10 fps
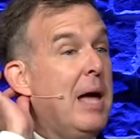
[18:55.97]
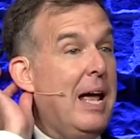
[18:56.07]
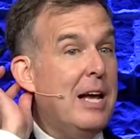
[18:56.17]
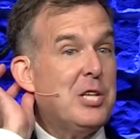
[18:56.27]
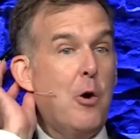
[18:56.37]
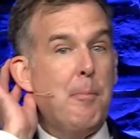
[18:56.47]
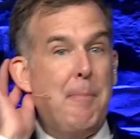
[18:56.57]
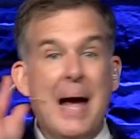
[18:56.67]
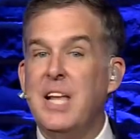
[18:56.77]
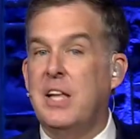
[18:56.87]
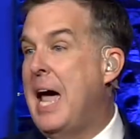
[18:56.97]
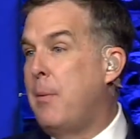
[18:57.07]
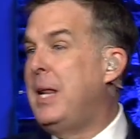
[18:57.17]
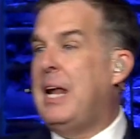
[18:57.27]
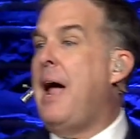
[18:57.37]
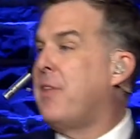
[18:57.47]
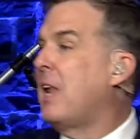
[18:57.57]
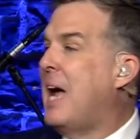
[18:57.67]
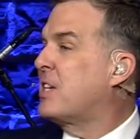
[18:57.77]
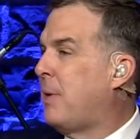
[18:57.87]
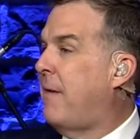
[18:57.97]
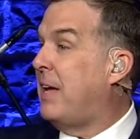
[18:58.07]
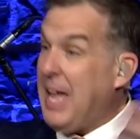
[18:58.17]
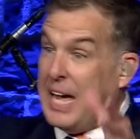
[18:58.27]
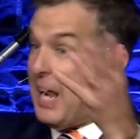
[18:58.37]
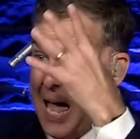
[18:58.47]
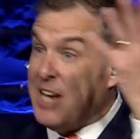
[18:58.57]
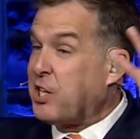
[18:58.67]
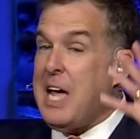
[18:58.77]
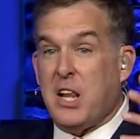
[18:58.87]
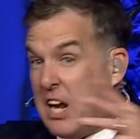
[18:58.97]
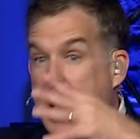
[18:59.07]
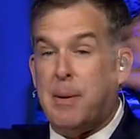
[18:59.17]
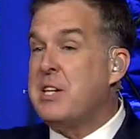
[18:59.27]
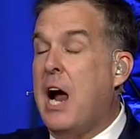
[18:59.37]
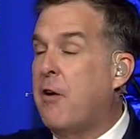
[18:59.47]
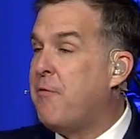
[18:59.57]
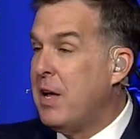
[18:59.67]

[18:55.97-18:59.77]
And so back in the day, we didn't have the lights like we have today. They got lights today that light up entire